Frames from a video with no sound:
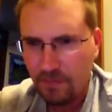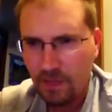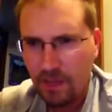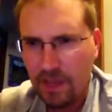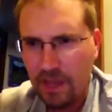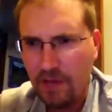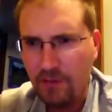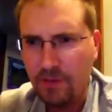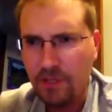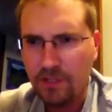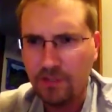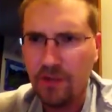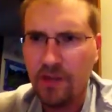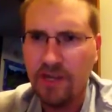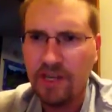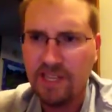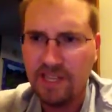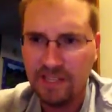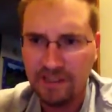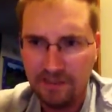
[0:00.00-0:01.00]
and we try
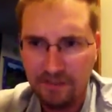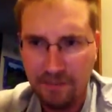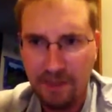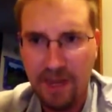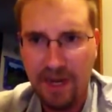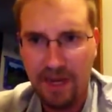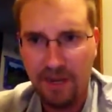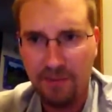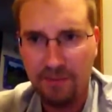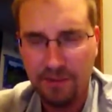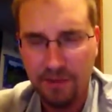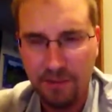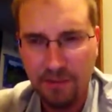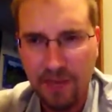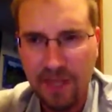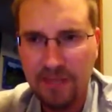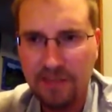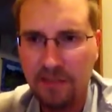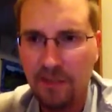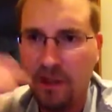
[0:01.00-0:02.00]
to get them back up to the
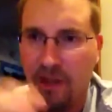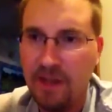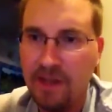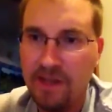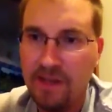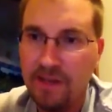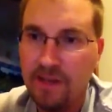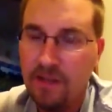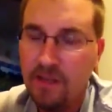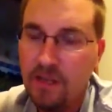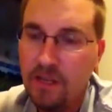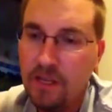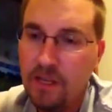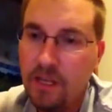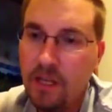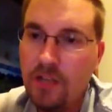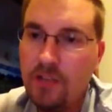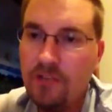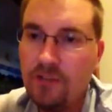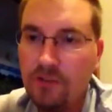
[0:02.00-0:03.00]
baseline. And,
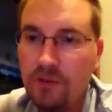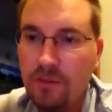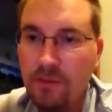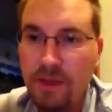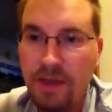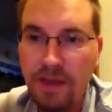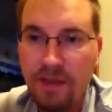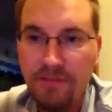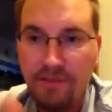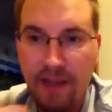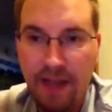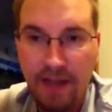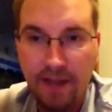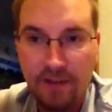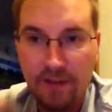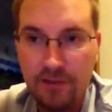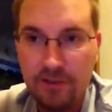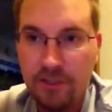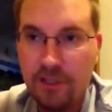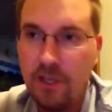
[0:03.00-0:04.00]
and due to many
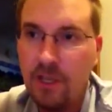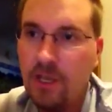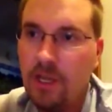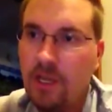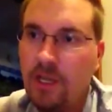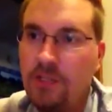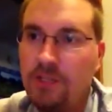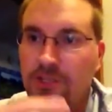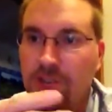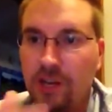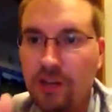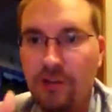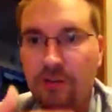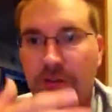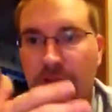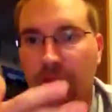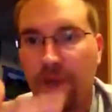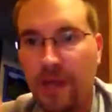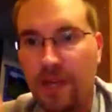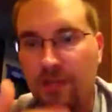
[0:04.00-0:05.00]
factors,
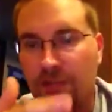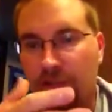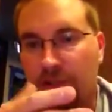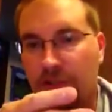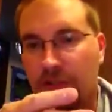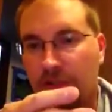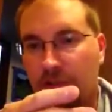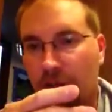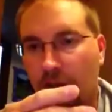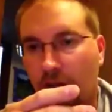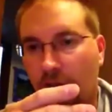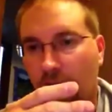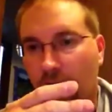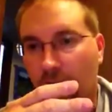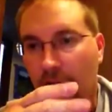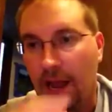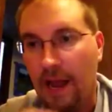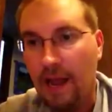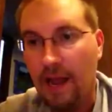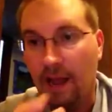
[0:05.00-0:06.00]
generally patients
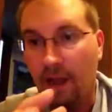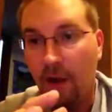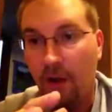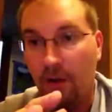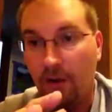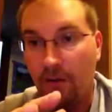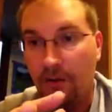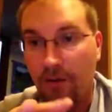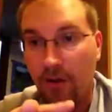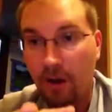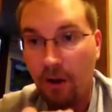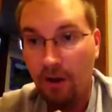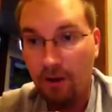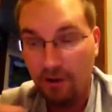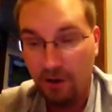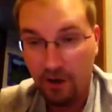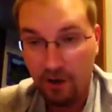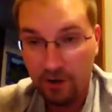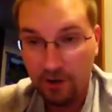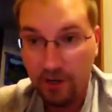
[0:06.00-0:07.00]
ha- aren't
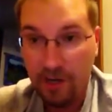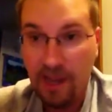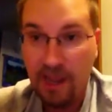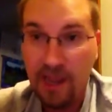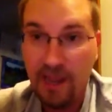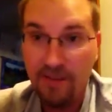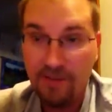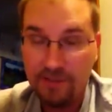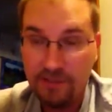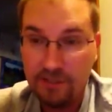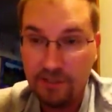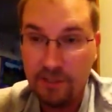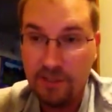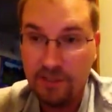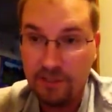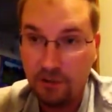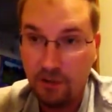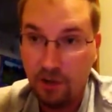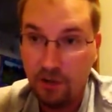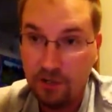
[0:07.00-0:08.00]
aren't going to have as,
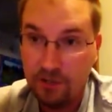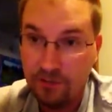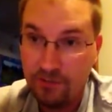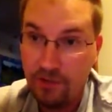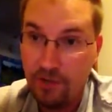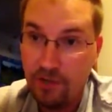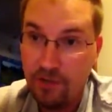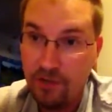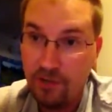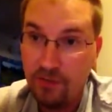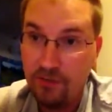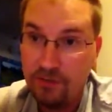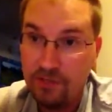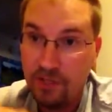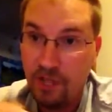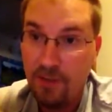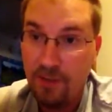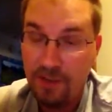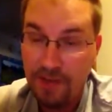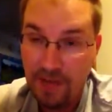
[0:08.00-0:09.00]
as large of
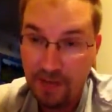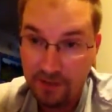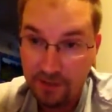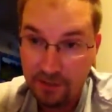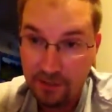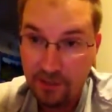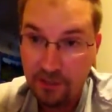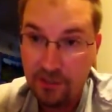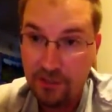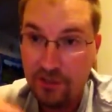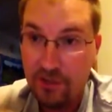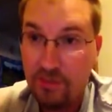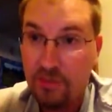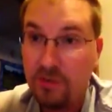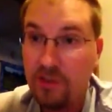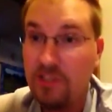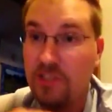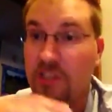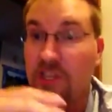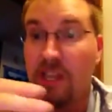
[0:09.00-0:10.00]
volumes coming out of surgery,
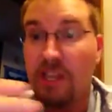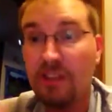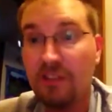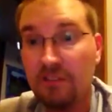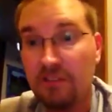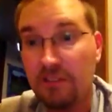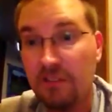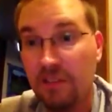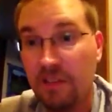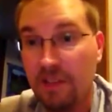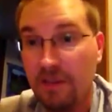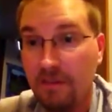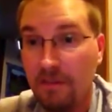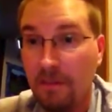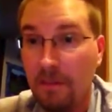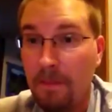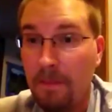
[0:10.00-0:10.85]
particularly